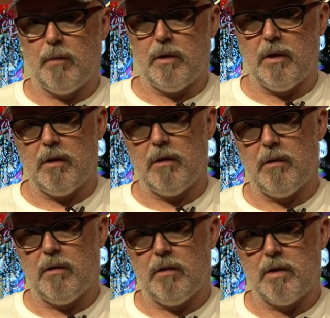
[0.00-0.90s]
But then
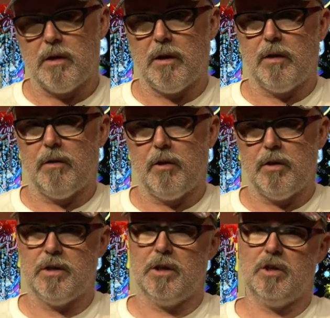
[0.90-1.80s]
it's like
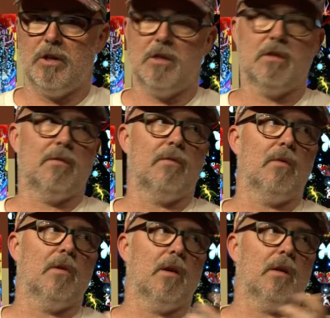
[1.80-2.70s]
36 years of
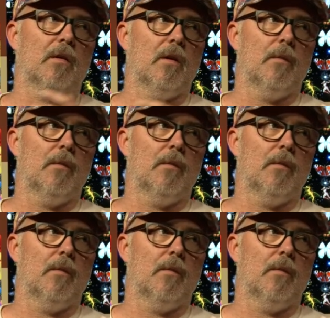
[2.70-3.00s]
like